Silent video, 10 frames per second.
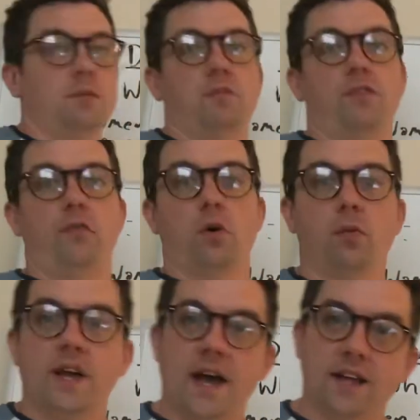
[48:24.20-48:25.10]
before
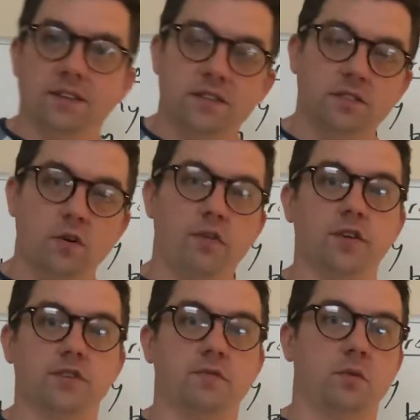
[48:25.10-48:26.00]
we had these
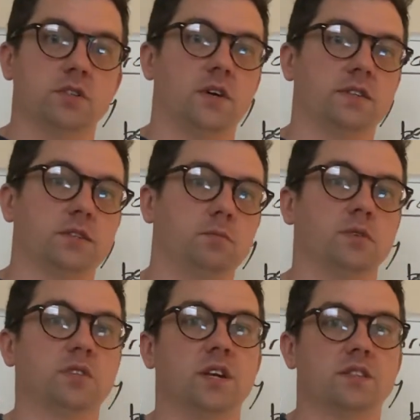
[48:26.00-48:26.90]
no-fault divorce laws in
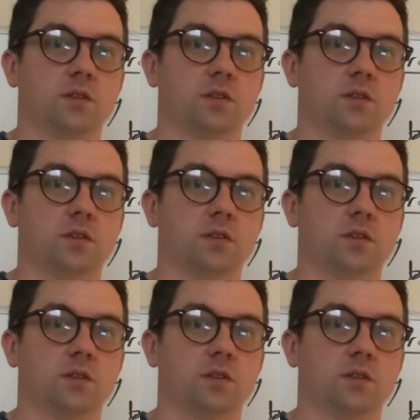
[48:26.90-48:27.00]
most states,